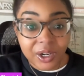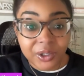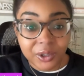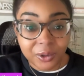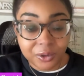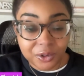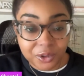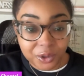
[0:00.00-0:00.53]

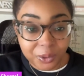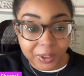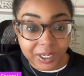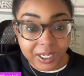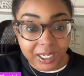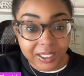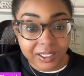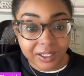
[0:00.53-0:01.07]
you're doing
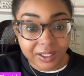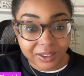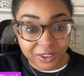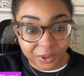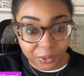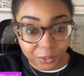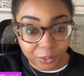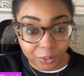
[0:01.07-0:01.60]
it
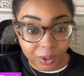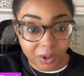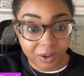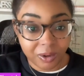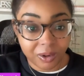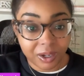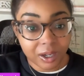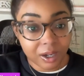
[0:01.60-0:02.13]
the
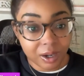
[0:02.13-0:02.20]
wrong